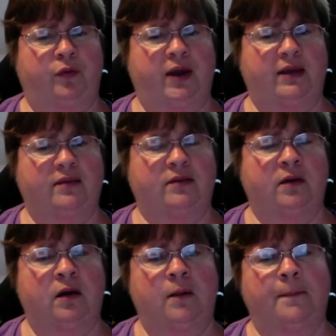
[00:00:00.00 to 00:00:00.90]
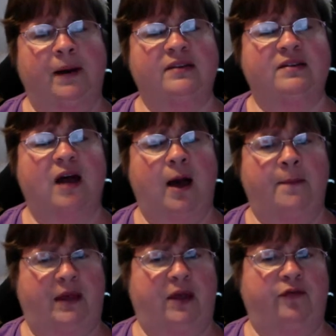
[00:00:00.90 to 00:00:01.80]
race by
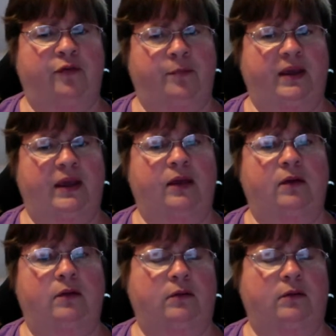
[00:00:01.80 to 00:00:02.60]
stopping it from being,